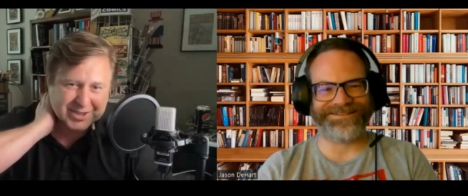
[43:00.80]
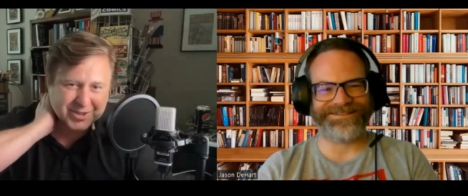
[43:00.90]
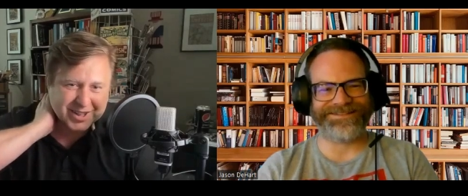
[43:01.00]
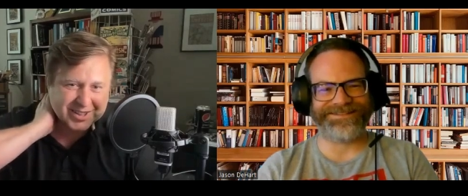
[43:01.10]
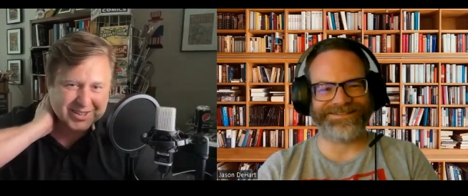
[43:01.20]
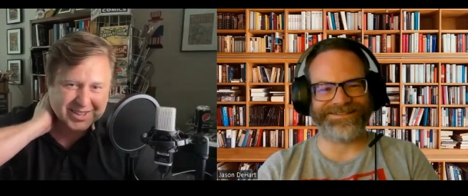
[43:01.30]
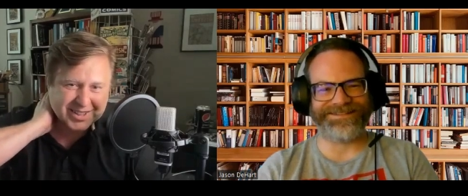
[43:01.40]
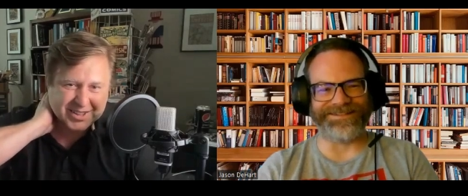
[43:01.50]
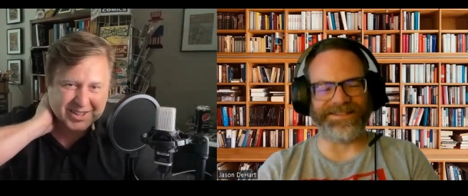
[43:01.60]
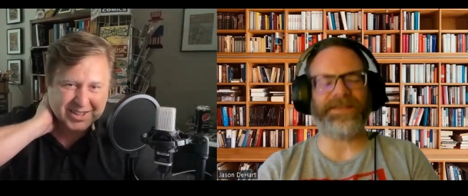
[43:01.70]
Speaker 1: as well. You know
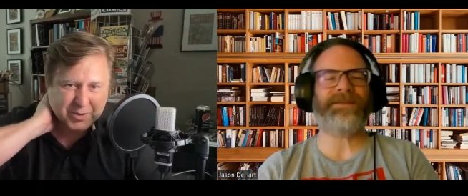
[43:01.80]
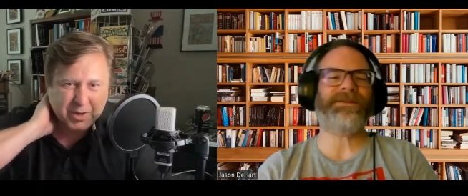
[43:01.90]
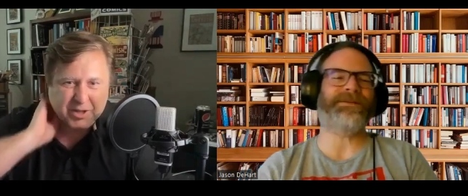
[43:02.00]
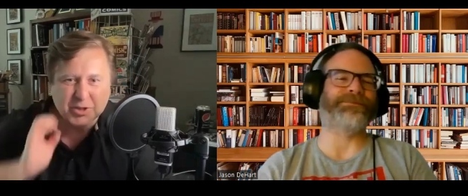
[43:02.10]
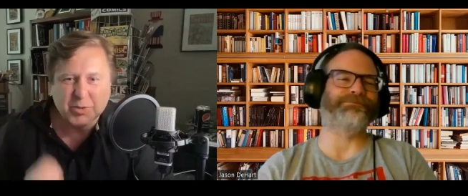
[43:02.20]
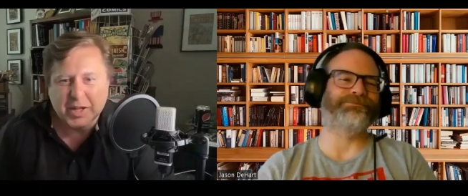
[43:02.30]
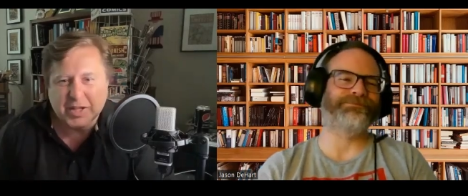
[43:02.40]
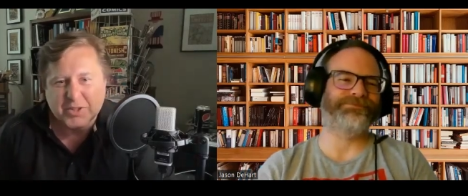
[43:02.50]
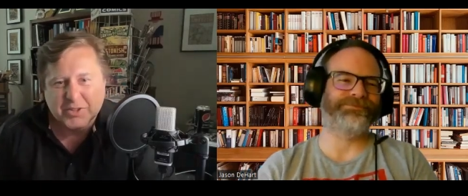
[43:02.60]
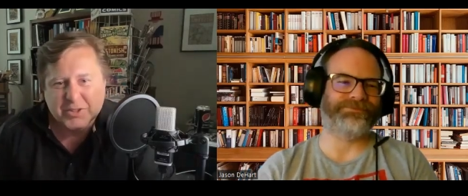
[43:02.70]
the, yeah. the pencil to
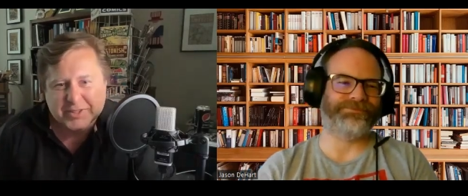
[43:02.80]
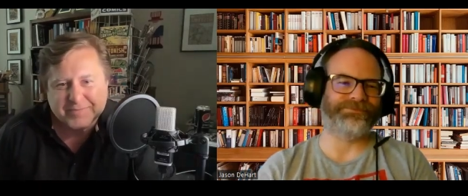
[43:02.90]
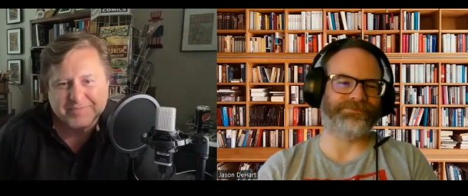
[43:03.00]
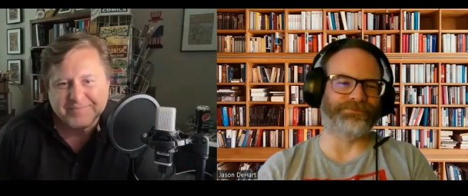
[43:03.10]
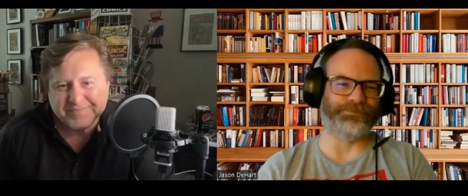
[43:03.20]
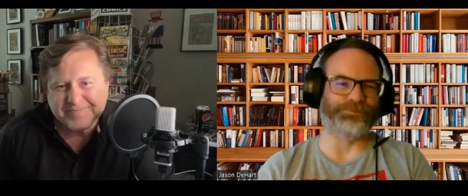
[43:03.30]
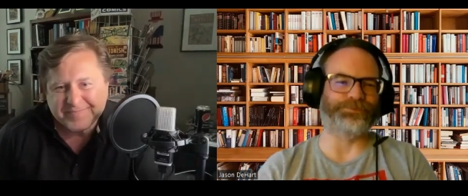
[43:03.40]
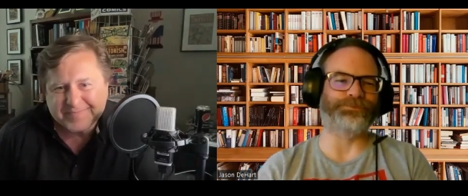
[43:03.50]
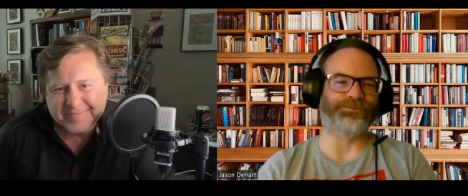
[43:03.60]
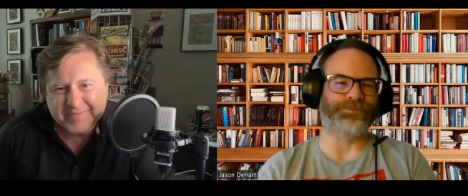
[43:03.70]
pencil.
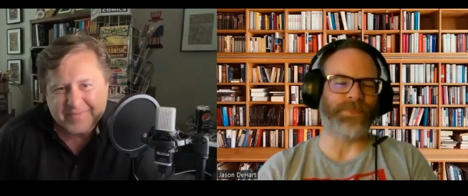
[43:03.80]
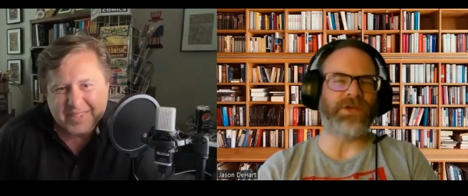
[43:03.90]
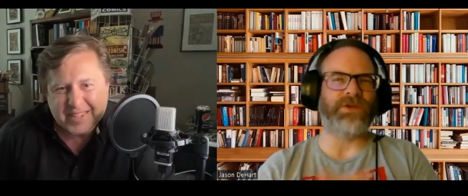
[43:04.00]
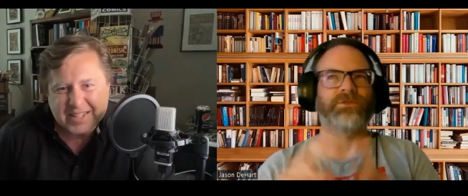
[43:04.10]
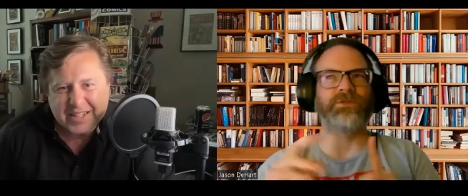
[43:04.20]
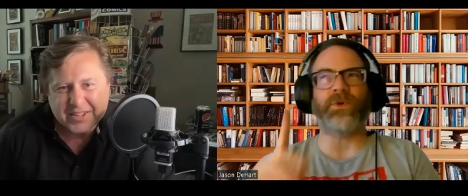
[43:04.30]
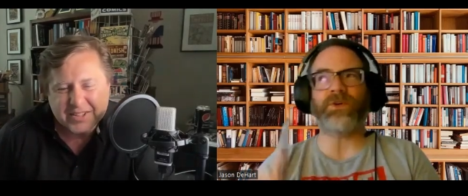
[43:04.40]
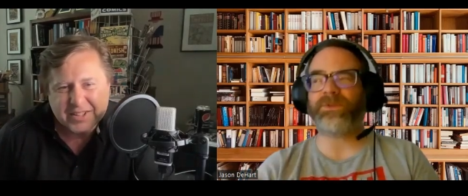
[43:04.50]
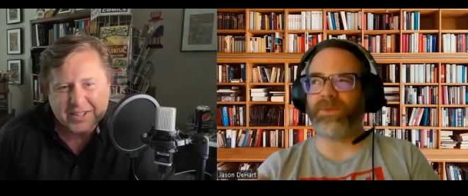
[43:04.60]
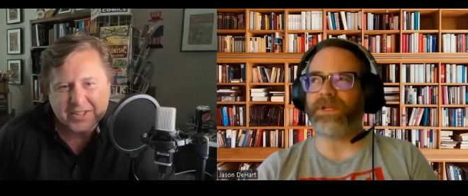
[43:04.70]
Speaker 2: Mm-hmm. Well,
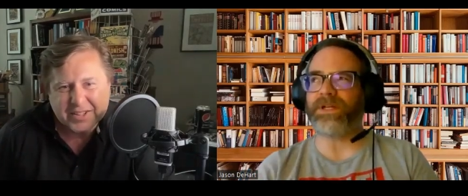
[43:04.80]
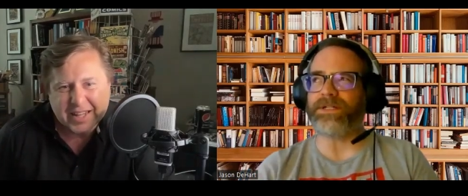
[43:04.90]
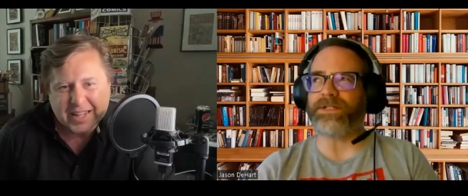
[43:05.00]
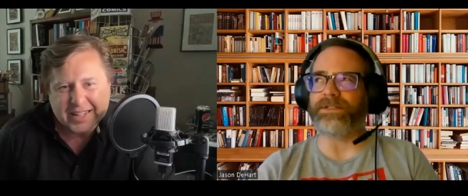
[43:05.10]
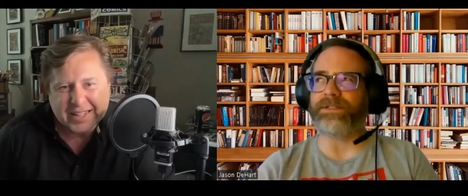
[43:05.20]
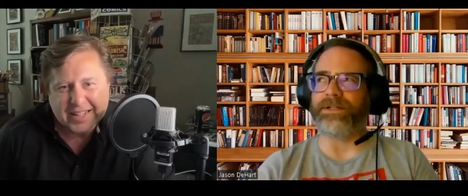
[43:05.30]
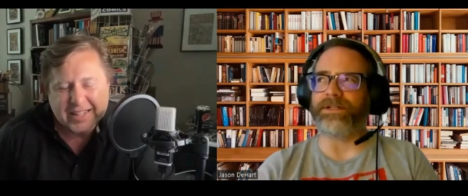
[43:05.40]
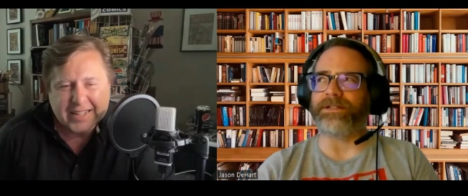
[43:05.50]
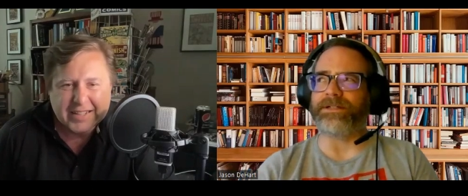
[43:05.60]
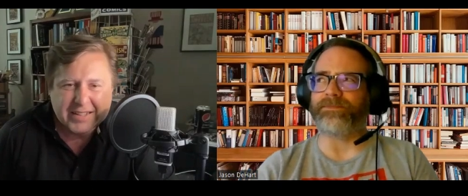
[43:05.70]
Jamar's been on
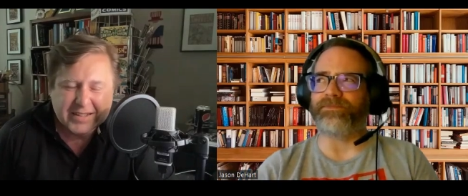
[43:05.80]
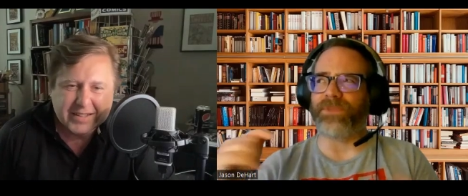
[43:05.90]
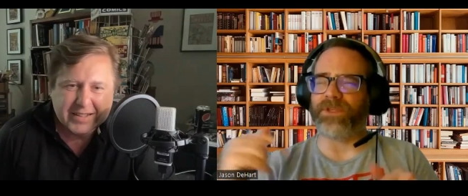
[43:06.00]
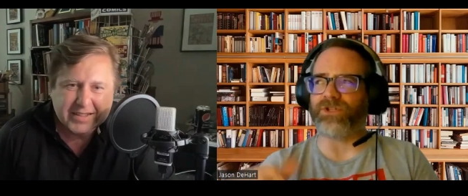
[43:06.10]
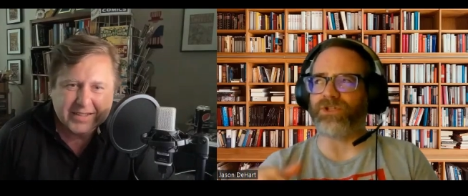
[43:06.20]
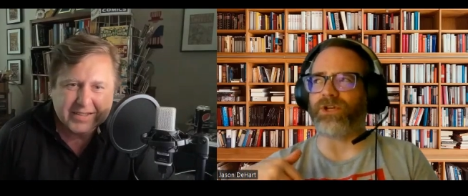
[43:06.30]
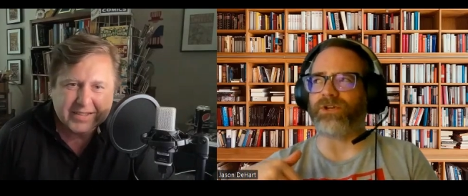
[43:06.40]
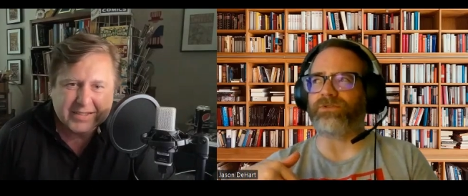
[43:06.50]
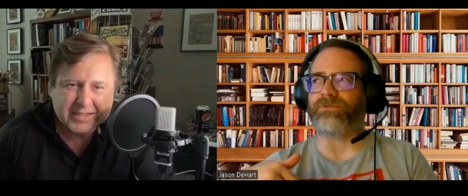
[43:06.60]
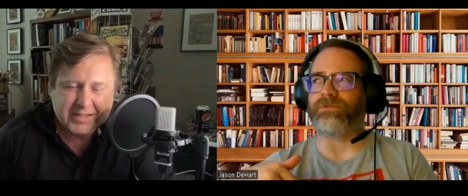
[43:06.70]
um, this
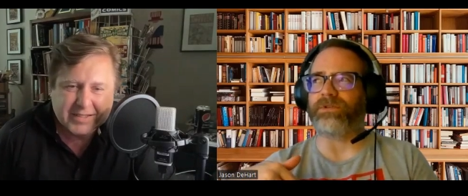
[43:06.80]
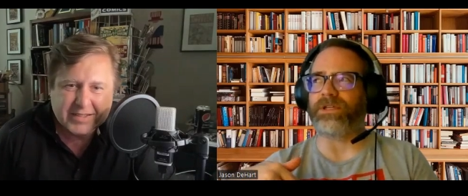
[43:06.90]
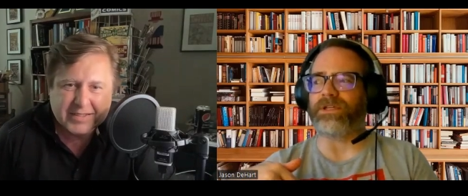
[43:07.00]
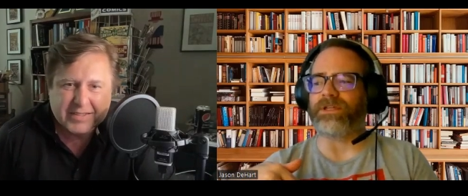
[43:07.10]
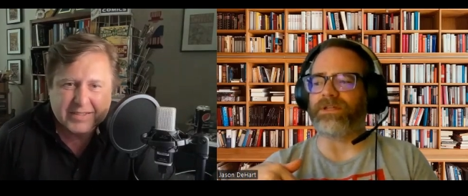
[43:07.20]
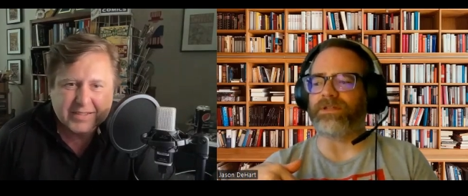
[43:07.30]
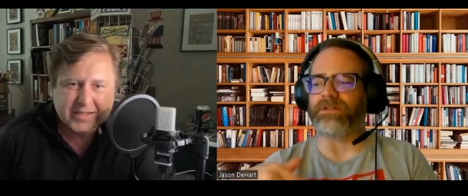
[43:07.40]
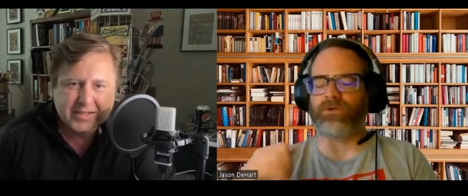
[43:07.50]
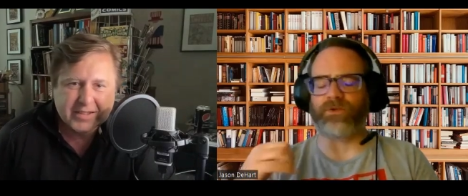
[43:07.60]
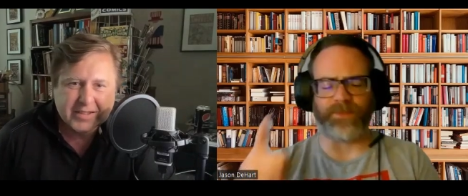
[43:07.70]
show, and
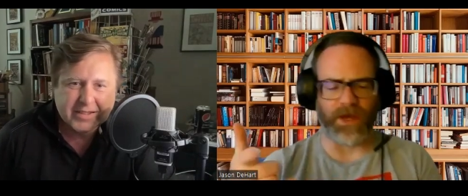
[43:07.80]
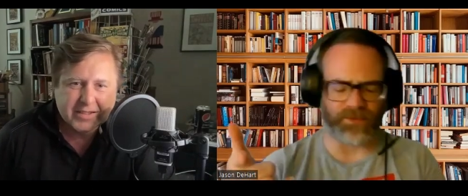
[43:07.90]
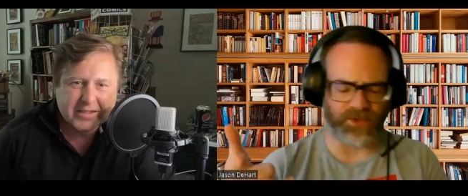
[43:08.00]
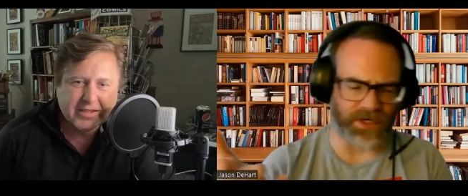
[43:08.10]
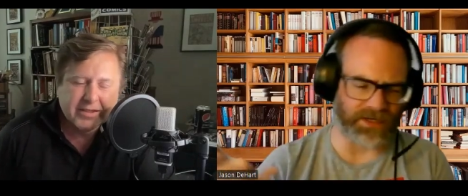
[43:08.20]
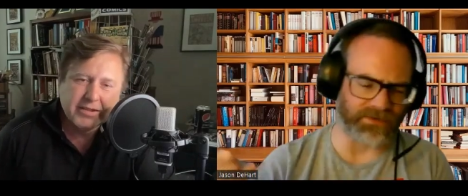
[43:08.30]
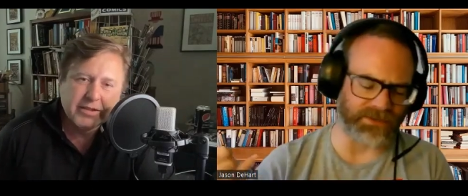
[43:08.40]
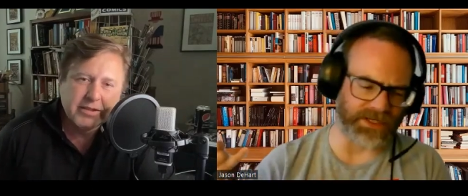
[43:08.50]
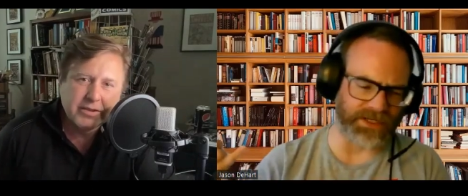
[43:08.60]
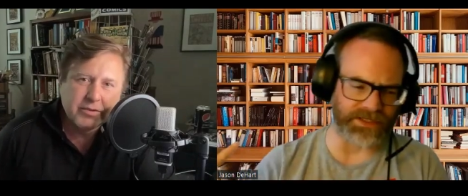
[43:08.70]
of course Bob Schreck
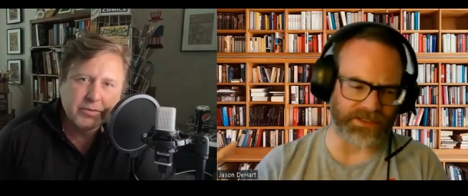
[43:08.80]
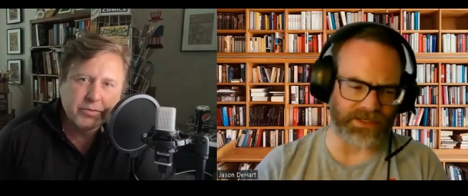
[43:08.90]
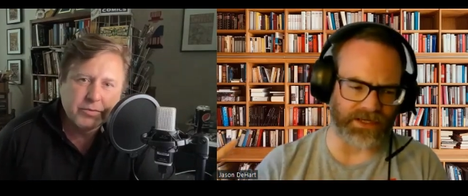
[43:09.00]
was on